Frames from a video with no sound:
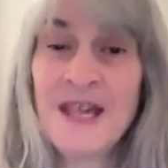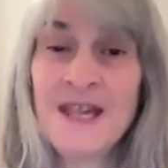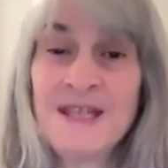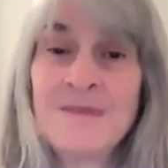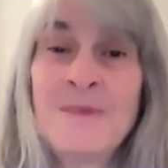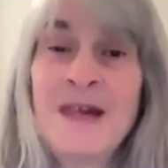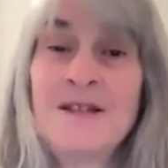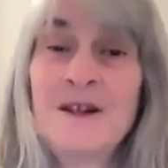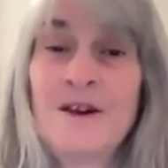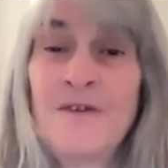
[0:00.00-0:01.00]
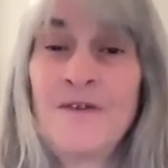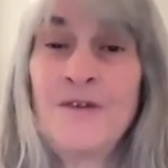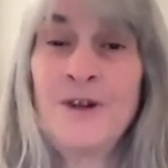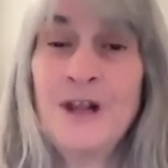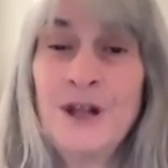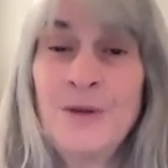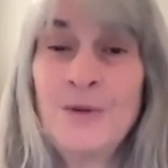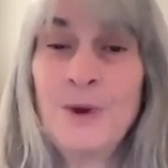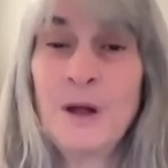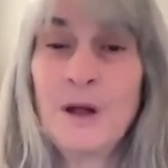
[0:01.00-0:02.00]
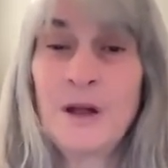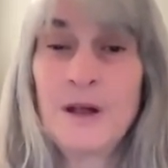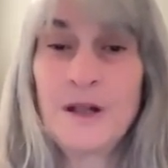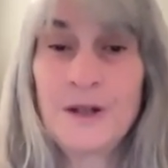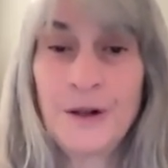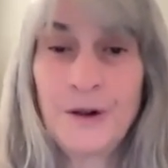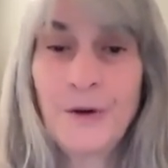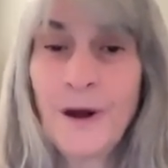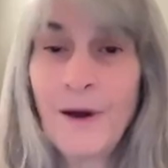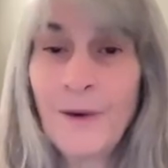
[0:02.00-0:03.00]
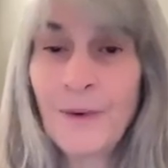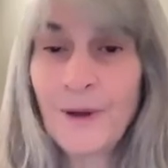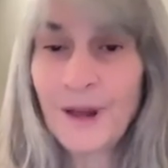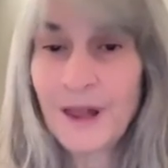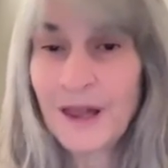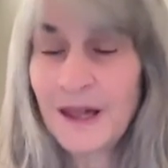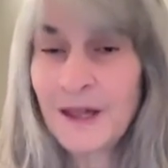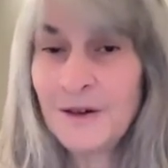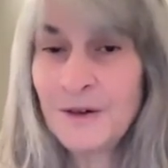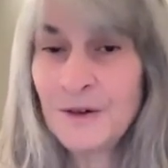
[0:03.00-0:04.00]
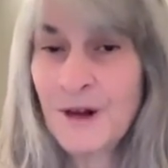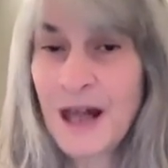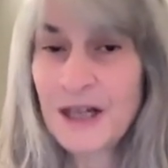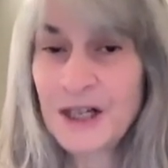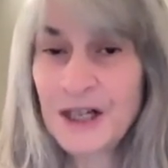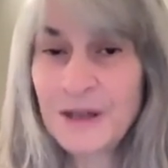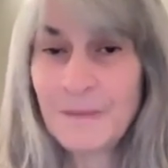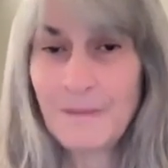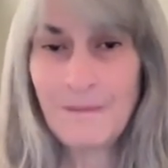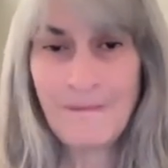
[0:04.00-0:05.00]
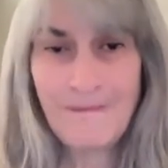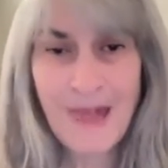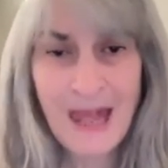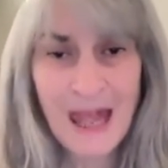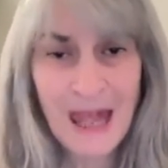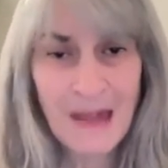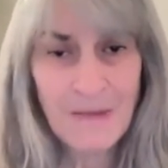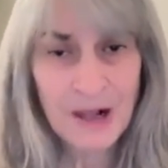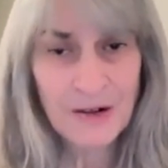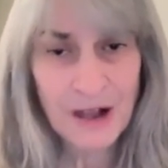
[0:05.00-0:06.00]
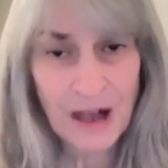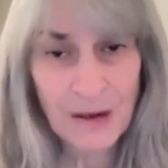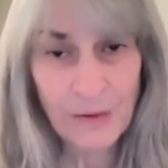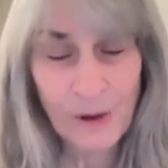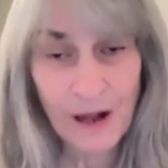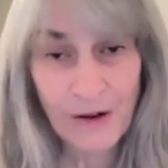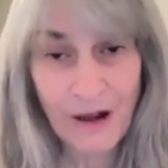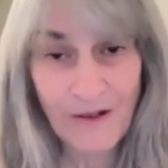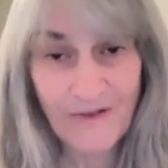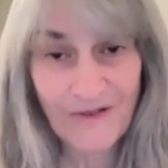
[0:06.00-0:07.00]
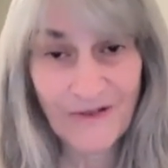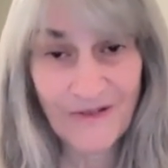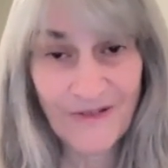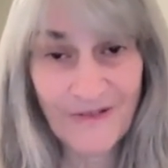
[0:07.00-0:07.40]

is meant for you to grow in a direction maybe you're not aware of.